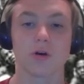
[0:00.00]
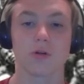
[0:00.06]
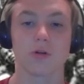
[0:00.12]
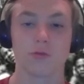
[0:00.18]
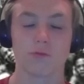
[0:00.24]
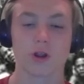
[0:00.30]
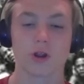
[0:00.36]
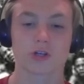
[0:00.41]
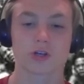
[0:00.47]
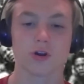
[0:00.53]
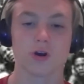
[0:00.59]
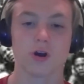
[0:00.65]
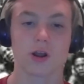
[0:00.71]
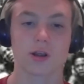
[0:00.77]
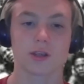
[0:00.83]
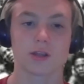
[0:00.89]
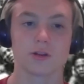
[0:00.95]
the Russian
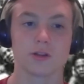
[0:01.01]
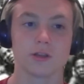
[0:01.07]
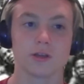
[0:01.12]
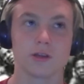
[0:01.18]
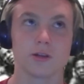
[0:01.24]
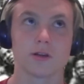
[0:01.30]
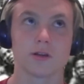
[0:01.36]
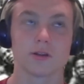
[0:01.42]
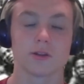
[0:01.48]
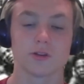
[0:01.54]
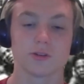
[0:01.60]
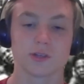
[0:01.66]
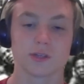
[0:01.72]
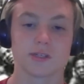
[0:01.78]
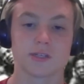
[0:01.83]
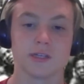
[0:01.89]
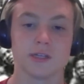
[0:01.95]
Hockey League, there's
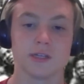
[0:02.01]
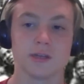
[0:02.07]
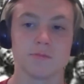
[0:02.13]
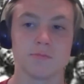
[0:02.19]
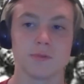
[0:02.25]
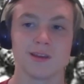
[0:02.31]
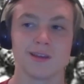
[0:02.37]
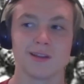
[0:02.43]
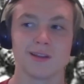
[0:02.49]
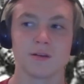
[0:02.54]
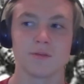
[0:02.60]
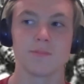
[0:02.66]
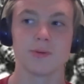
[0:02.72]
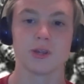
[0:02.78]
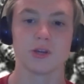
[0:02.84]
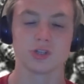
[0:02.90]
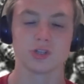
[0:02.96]
a team in
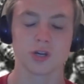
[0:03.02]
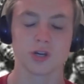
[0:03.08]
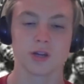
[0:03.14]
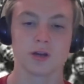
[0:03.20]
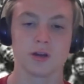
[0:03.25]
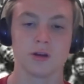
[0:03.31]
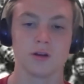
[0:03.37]
Beijing.